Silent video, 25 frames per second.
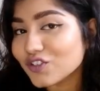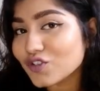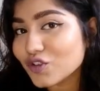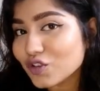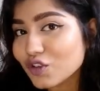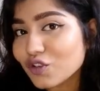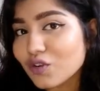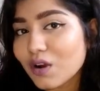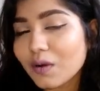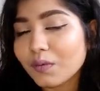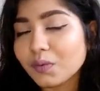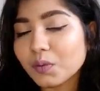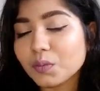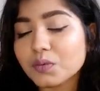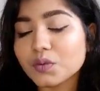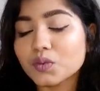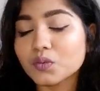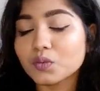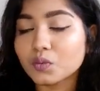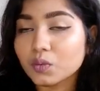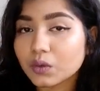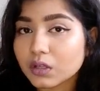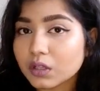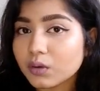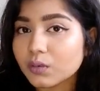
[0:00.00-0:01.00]
Jojo Rabbit
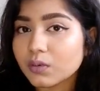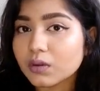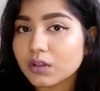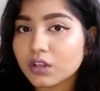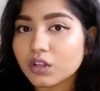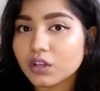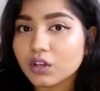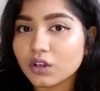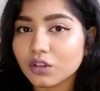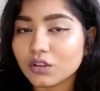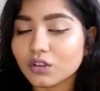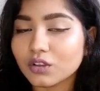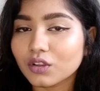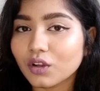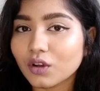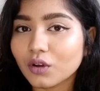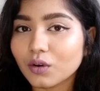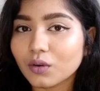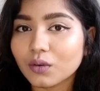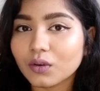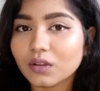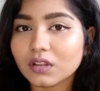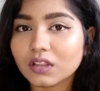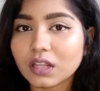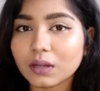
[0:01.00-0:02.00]
was really, really good
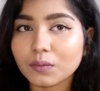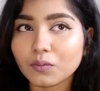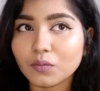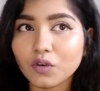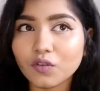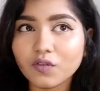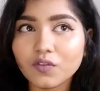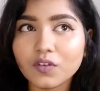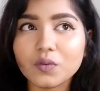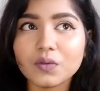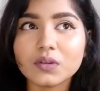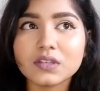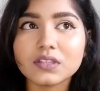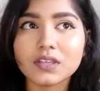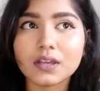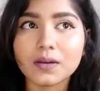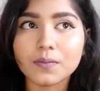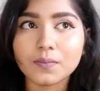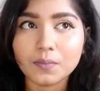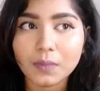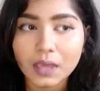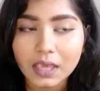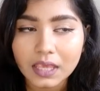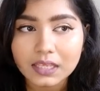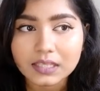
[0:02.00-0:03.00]
though. The movie was
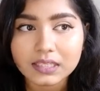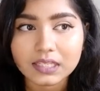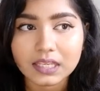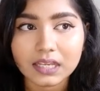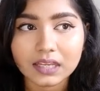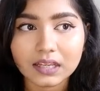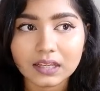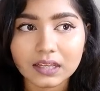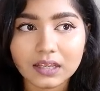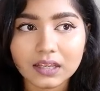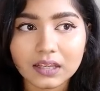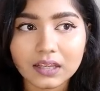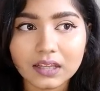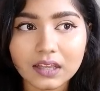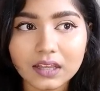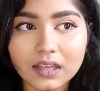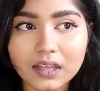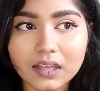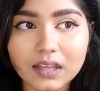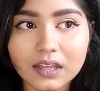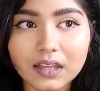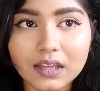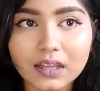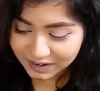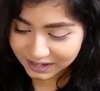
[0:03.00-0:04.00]
amazing.
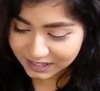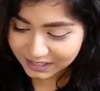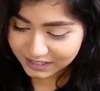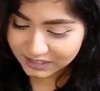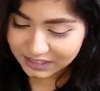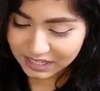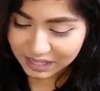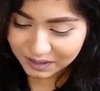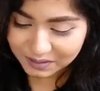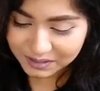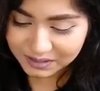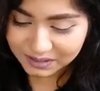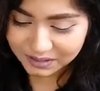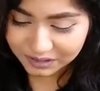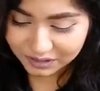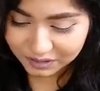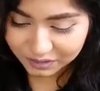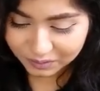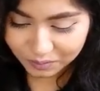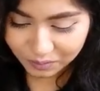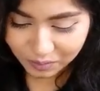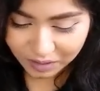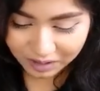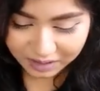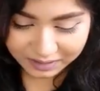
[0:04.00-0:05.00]
Alright, so that was a
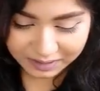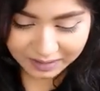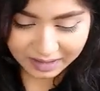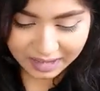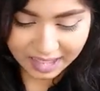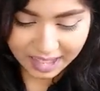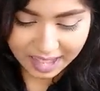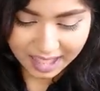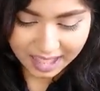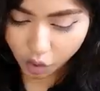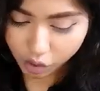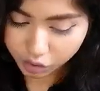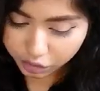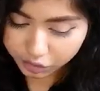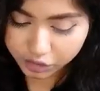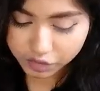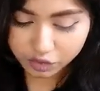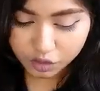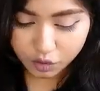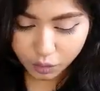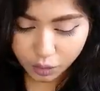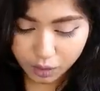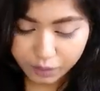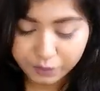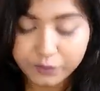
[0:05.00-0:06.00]
good one.
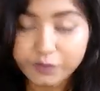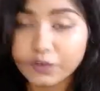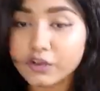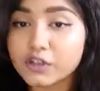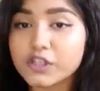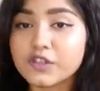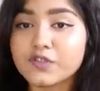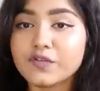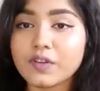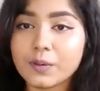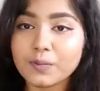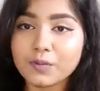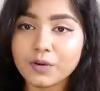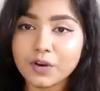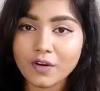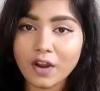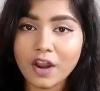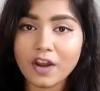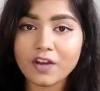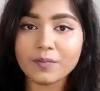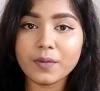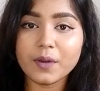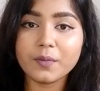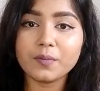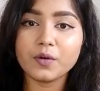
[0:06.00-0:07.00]
Also, on 1st February,
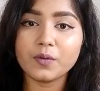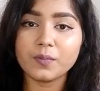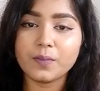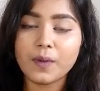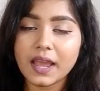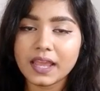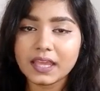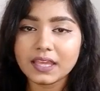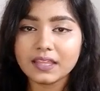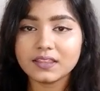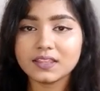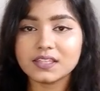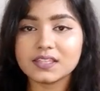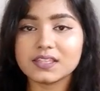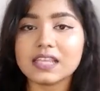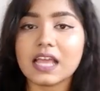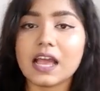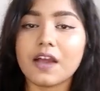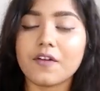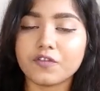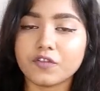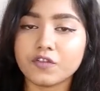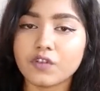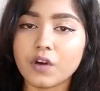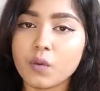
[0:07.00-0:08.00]
I remember buying this
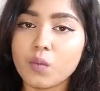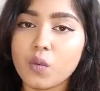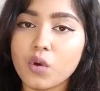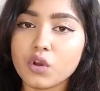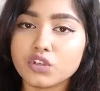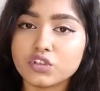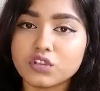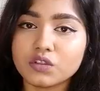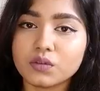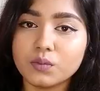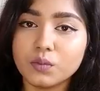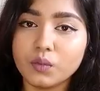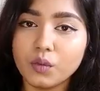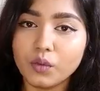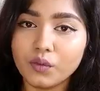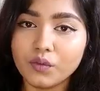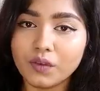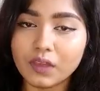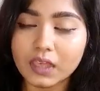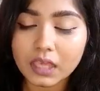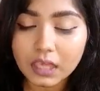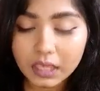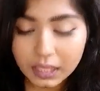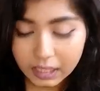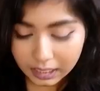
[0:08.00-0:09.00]
after I watched the
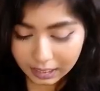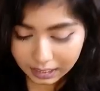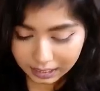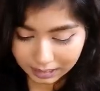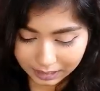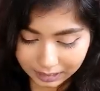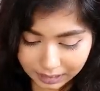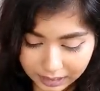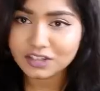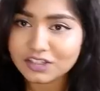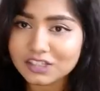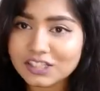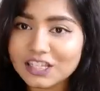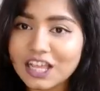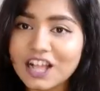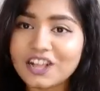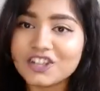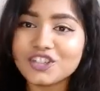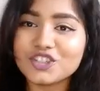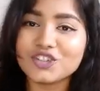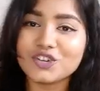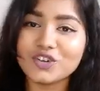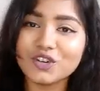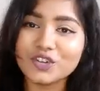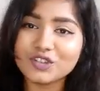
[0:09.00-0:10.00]
movie. Actually,
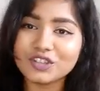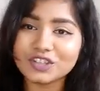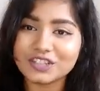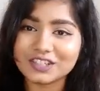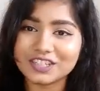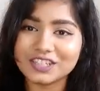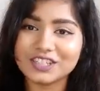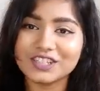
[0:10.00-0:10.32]
I'll show you the